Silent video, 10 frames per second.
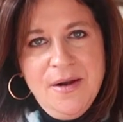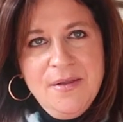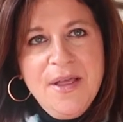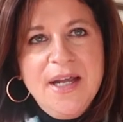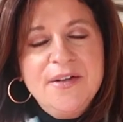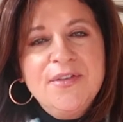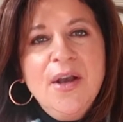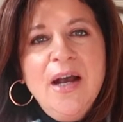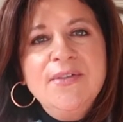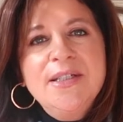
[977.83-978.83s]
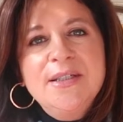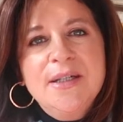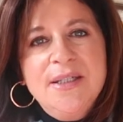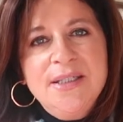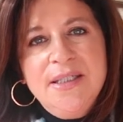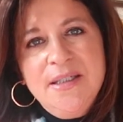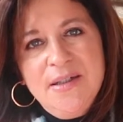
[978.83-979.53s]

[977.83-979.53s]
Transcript: that if you haven't done an